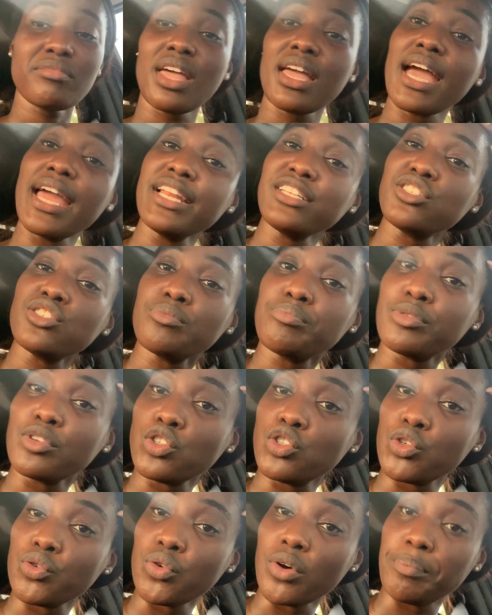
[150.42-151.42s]
need to
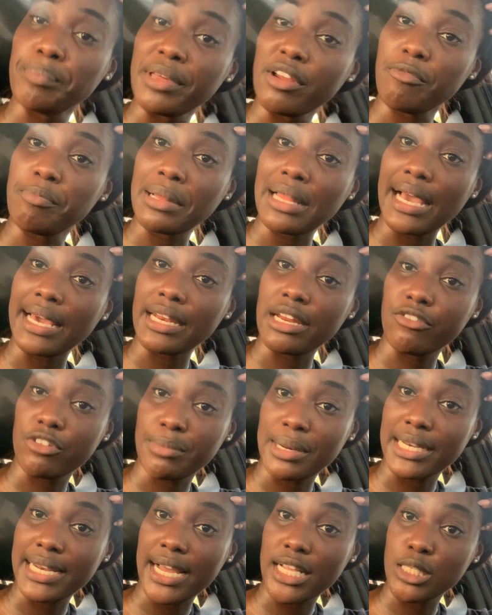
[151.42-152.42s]
do a bit of planning for
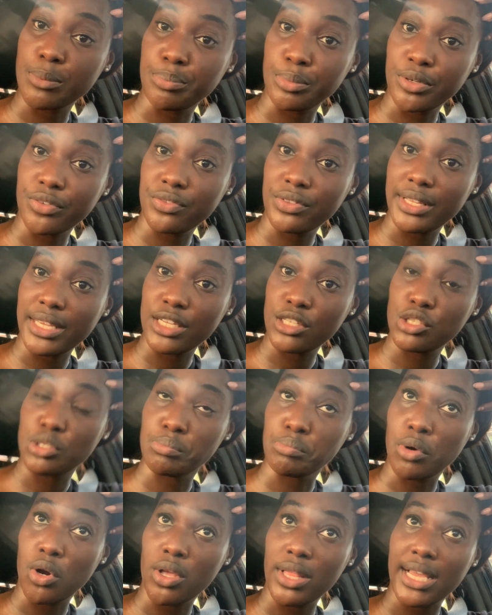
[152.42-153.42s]
my dad's birthday
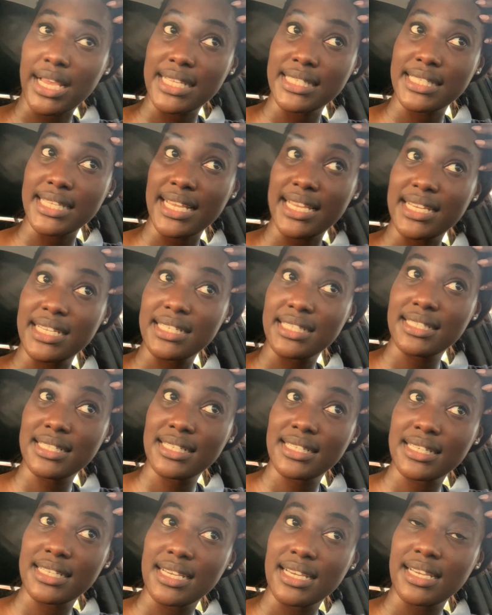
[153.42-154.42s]
tomorrow, like I said.
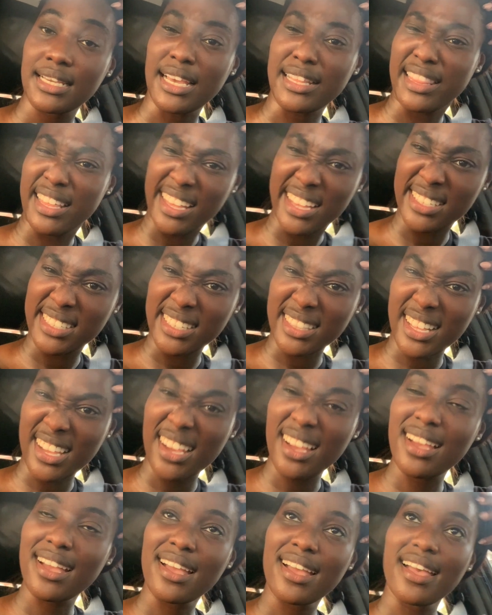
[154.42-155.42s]
I think I said
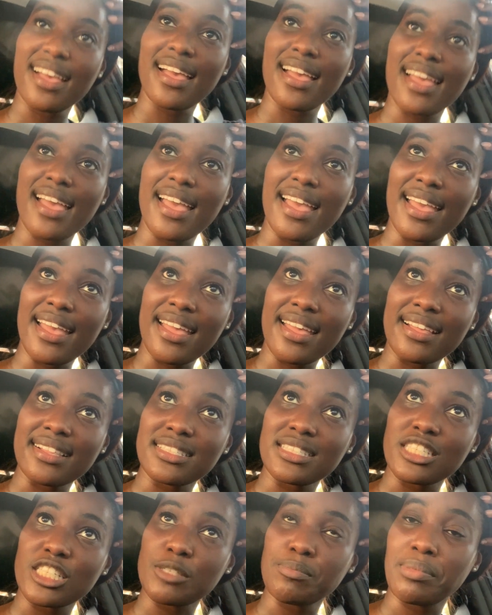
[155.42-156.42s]
that.
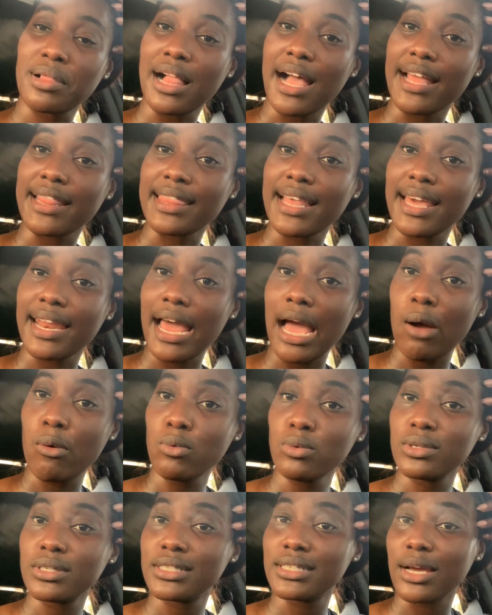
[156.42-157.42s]
And just plan that out.
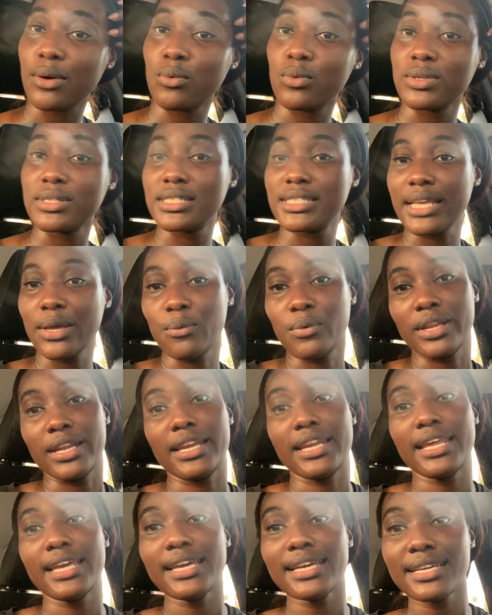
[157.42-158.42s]
I won't say what
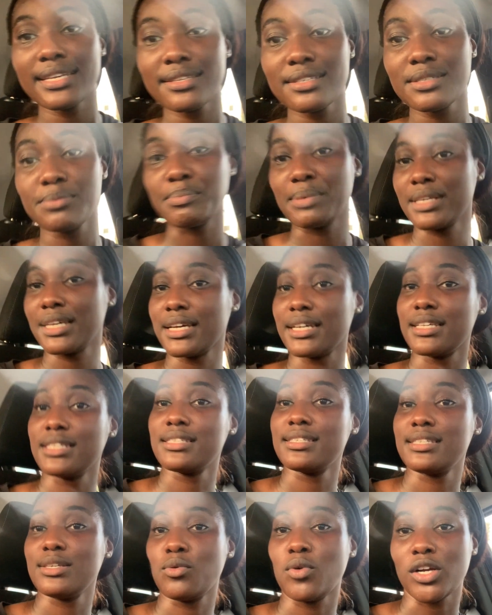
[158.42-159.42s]
it is
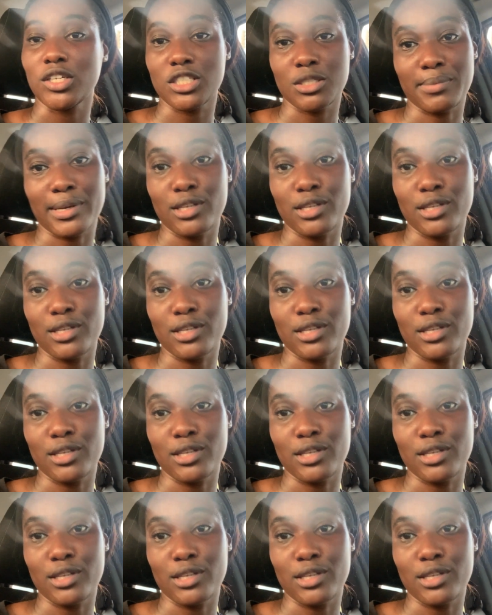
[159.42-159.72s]
because he watches my